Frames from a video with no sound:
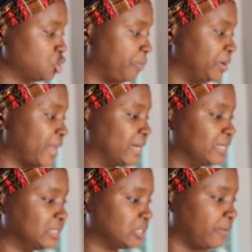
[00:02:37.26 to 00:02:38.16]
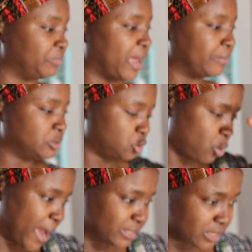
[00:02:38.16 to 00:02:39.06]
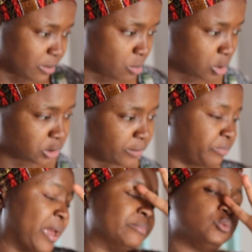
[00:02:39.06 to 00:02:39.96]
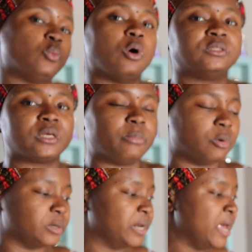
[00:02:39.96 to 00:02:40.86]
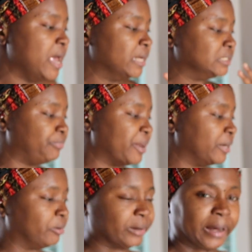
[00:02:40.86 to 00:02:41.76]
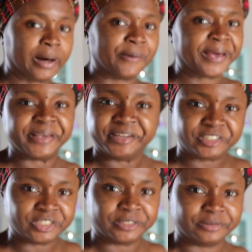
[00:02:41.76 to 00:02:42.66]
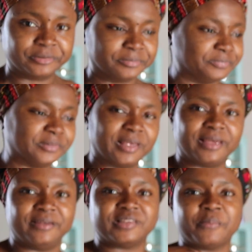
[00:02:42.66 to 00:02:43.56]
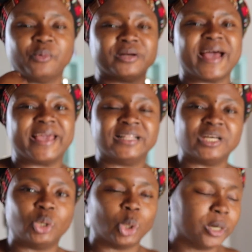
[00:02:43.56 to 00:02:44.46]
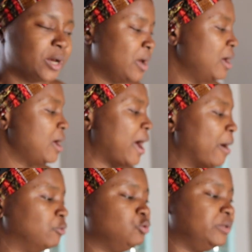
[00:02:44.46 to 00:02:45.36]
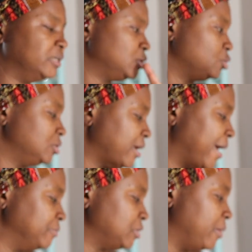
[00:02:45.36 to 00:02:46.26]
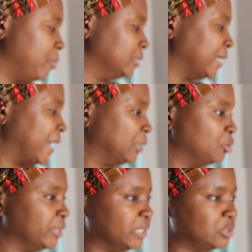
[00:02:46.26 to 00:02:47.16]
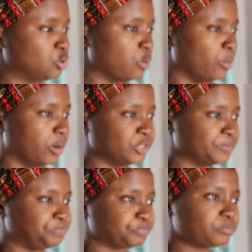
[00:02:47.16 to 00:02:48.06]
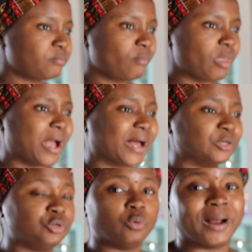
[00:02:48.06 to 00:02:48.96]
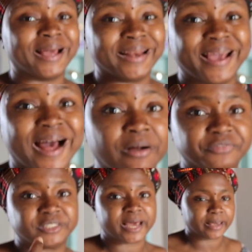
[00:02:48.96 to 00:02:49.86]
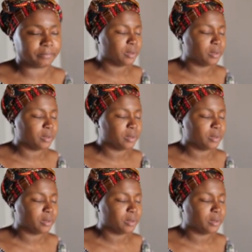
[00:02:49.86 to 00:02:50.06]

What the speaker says: shopping like this sometimes twice a month, sometimes once a month, depending on how I eat. It's a month that I eat a lot, I will do this two times. A month that I don't eat so much, I can do it one and a half time.